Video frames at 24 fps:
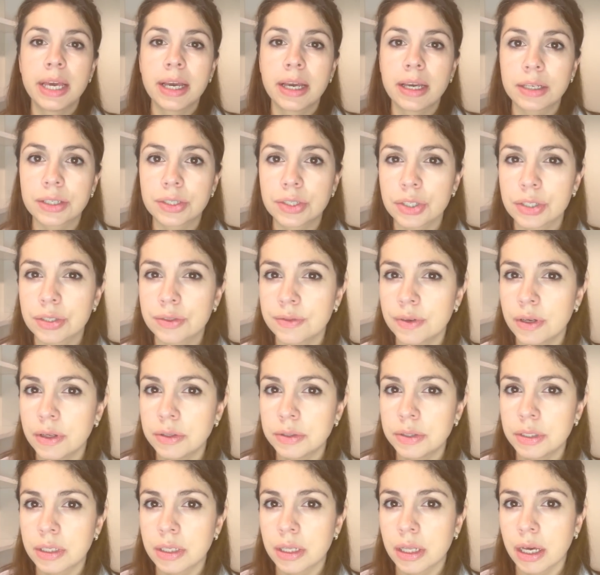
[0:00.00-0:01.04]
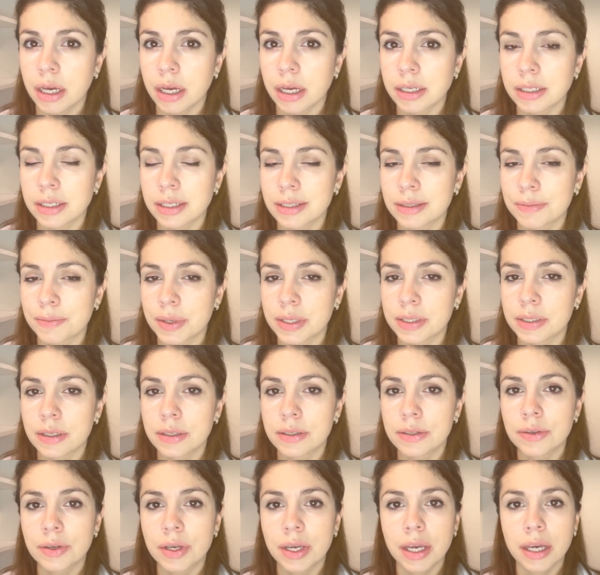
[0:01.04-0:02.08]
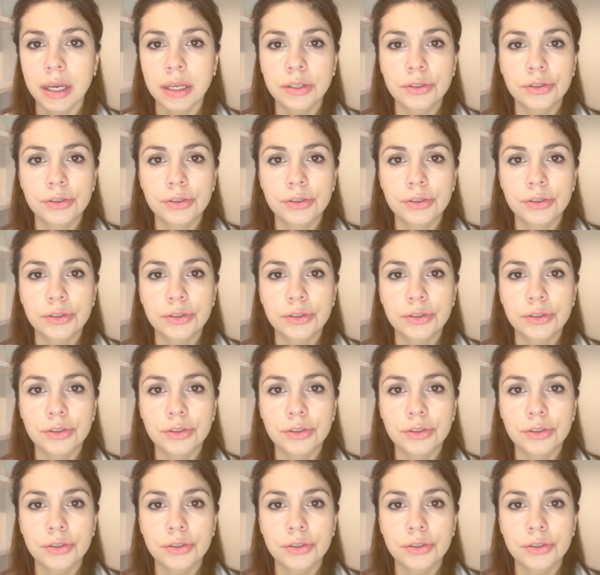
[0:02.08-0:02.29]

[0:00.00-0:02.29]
and just follow the light as best as you can.